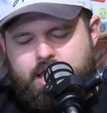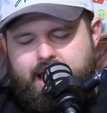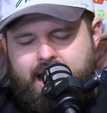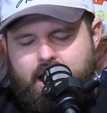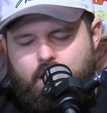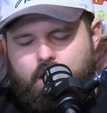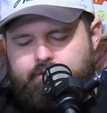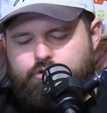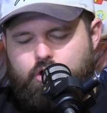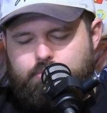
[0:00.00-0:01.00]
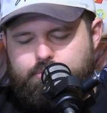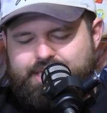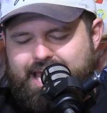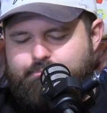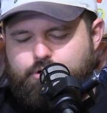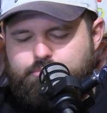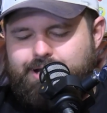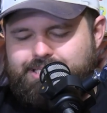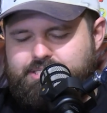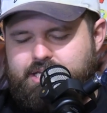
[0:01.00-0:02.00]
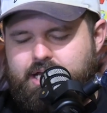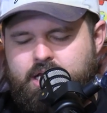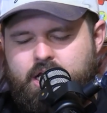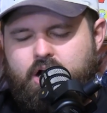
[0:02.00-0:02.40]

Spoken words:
I've gone with Cameron Munster.